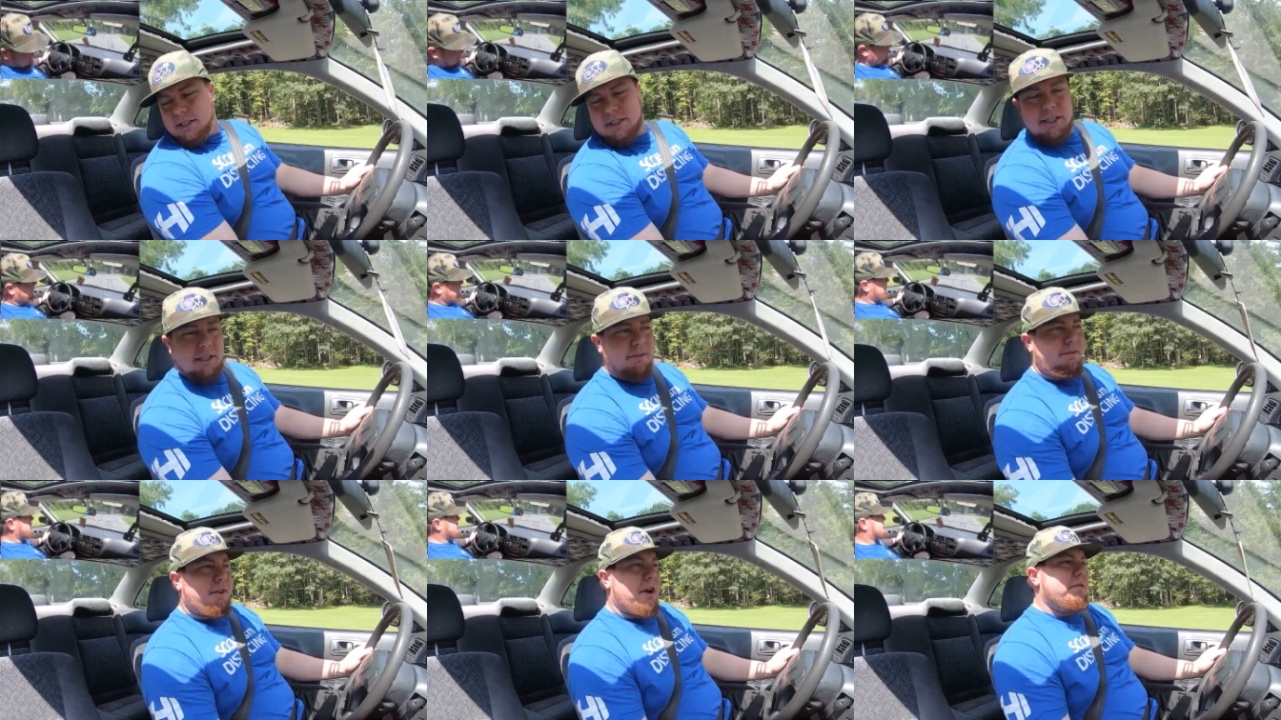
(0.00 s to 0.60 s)
I just need
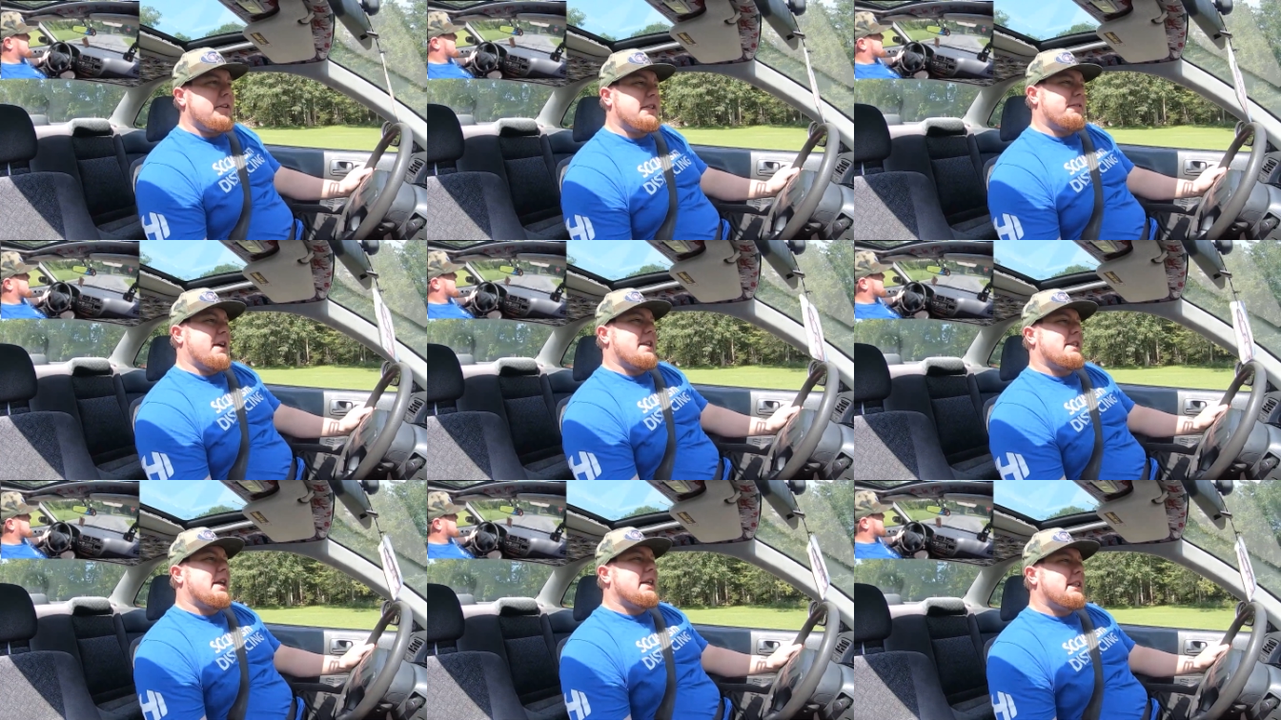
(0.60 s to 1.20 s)
to find me some
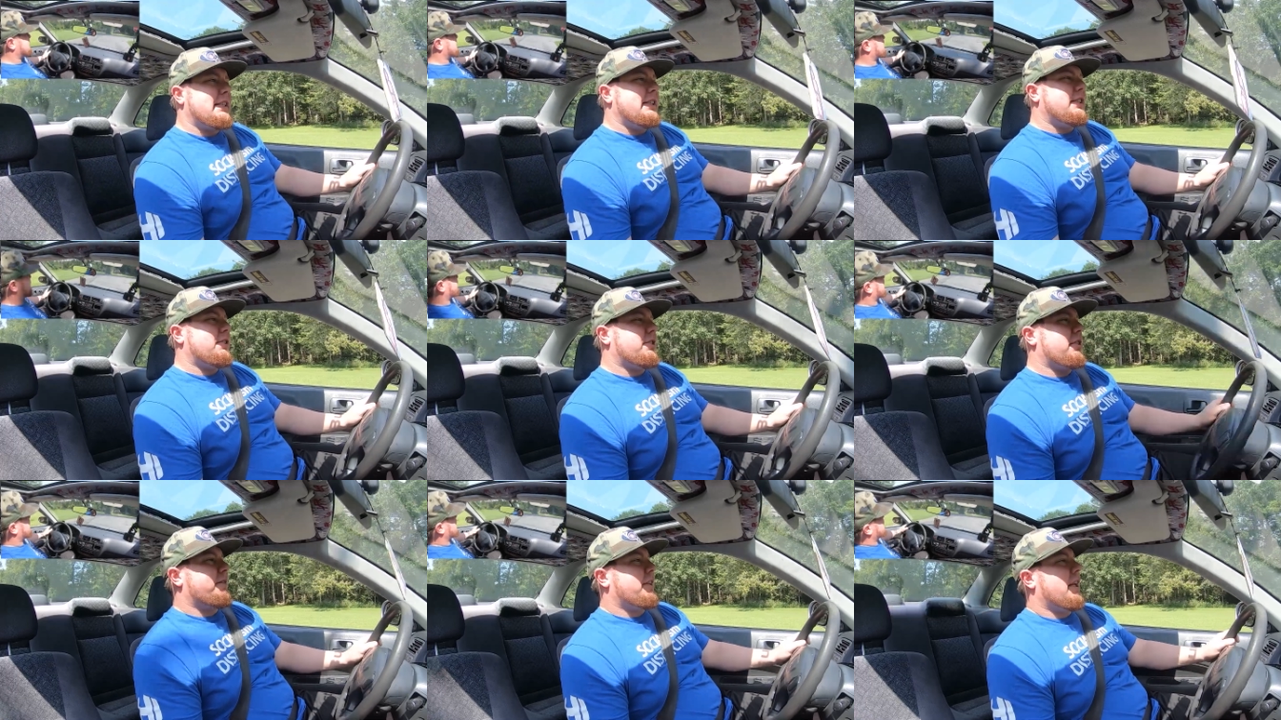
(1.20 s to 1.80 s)
SI seats
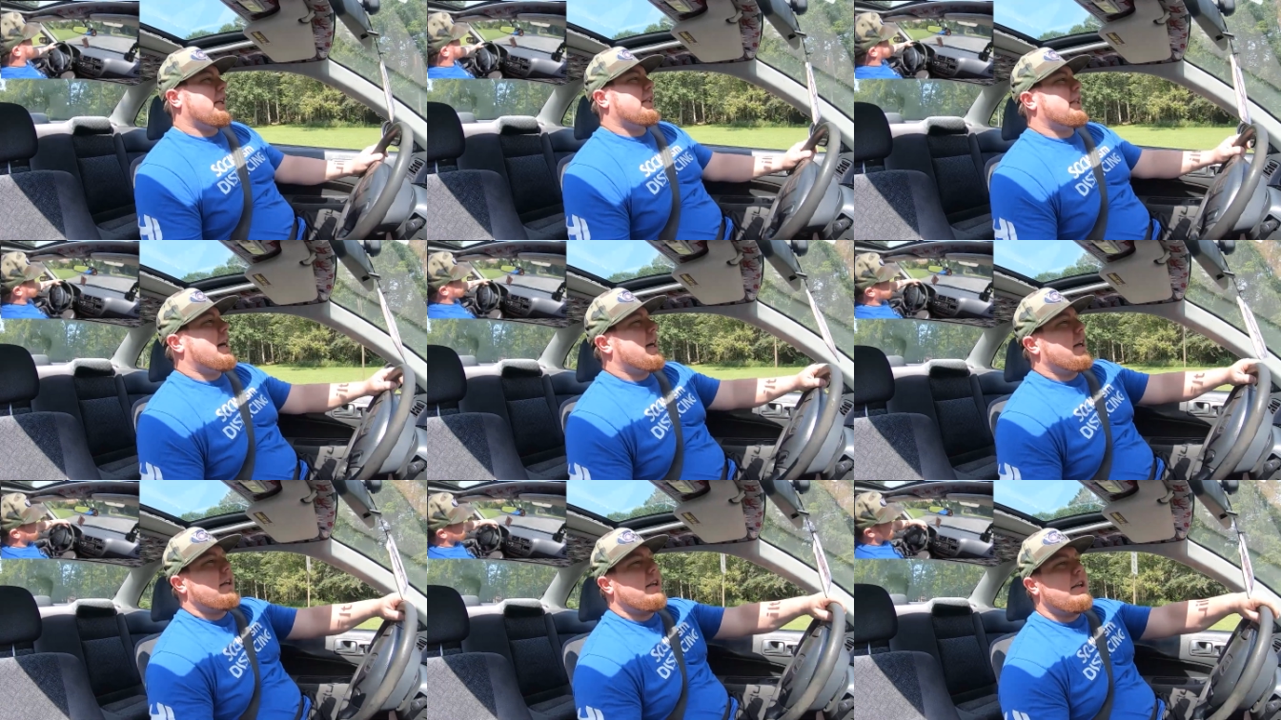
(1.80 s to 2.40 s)
or something like
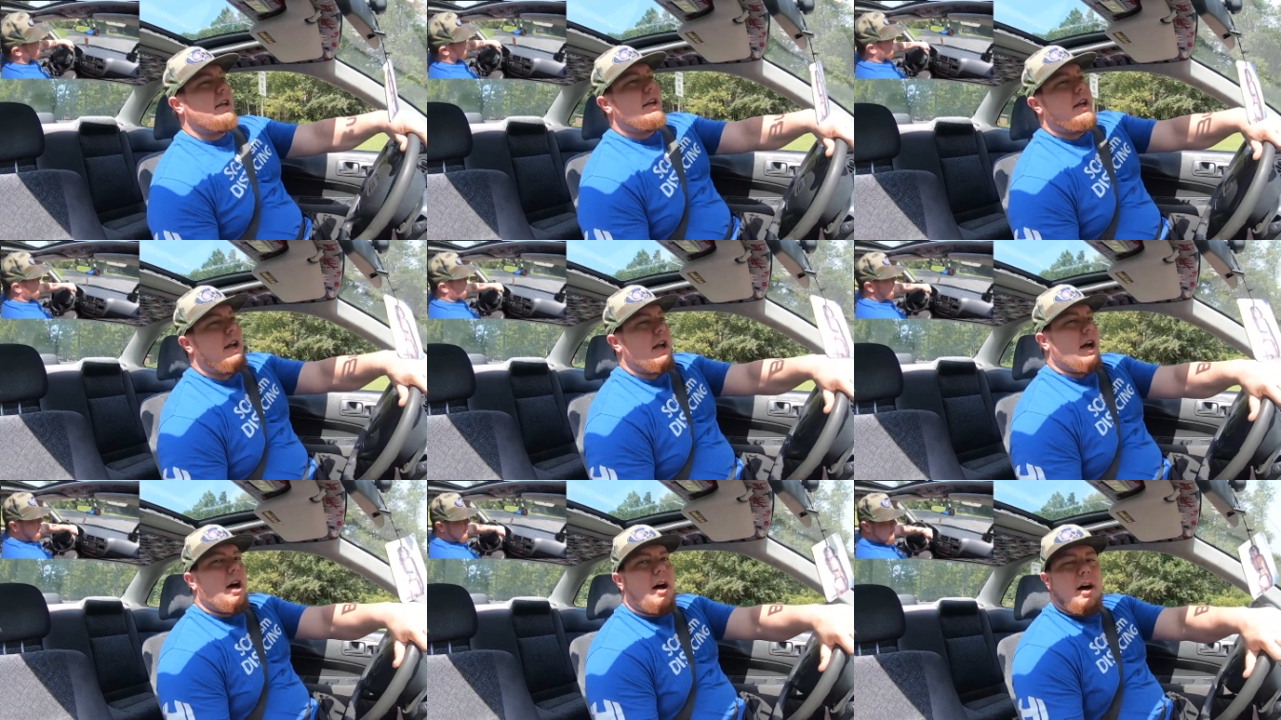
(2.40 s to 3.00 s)
that.
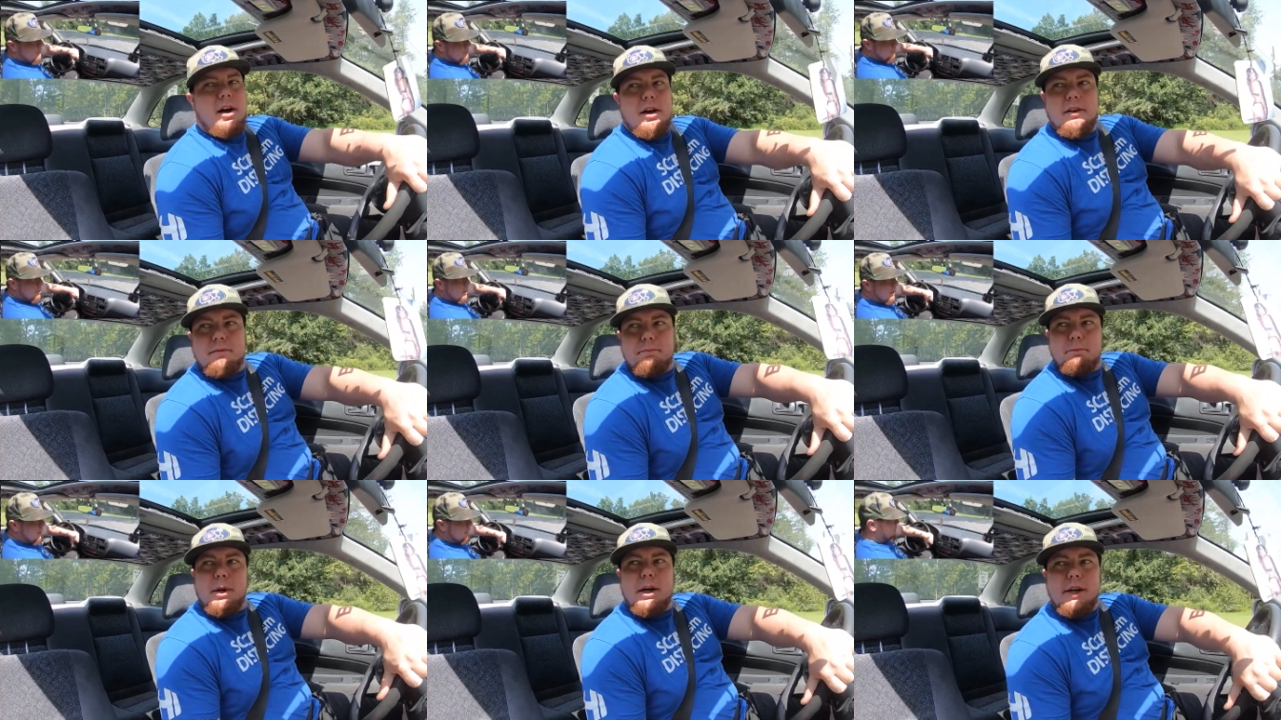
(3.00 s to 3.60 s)

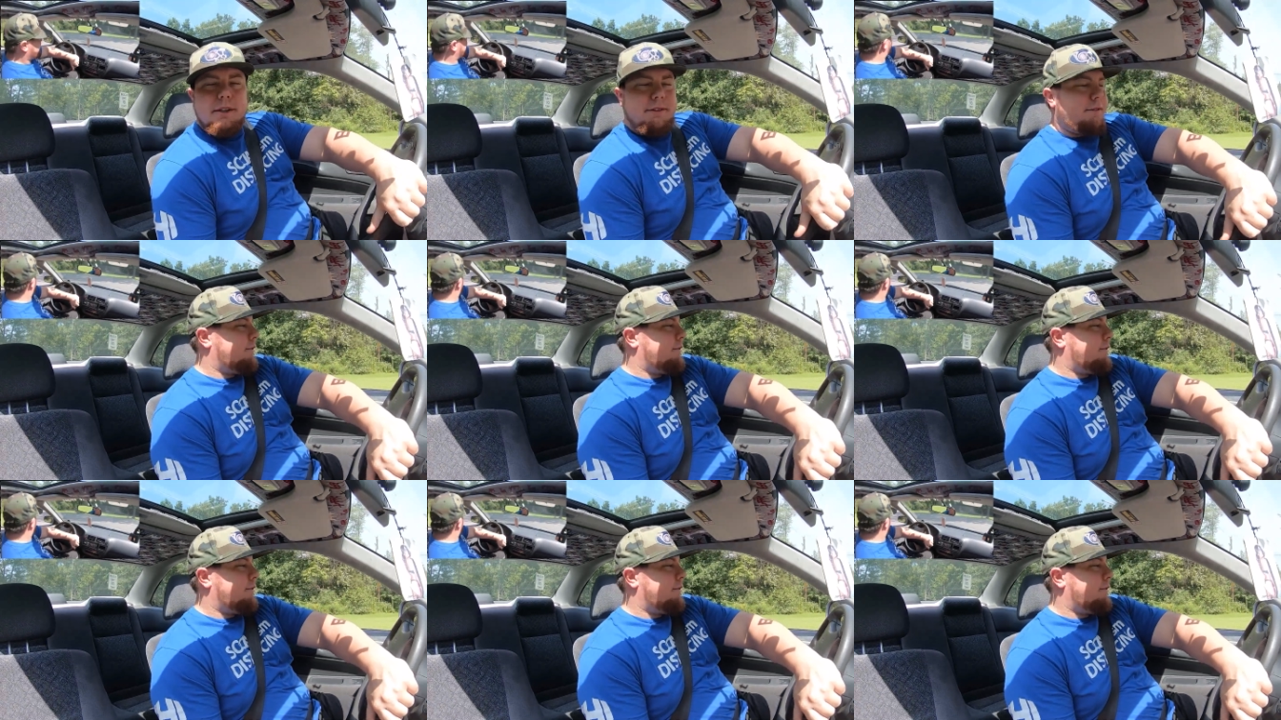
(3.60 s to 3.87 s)
But